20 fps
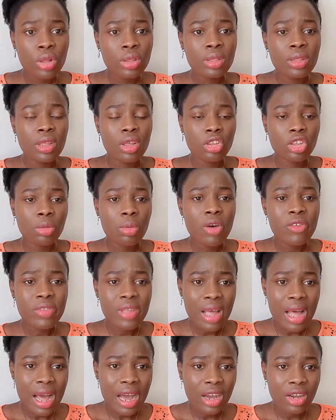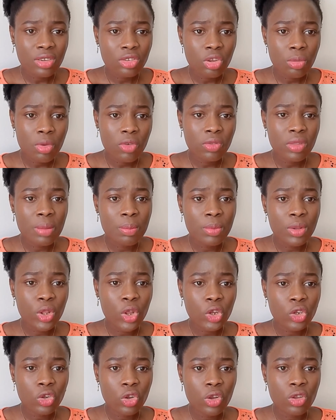There are some of the
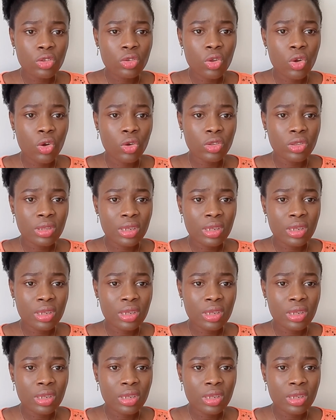implications or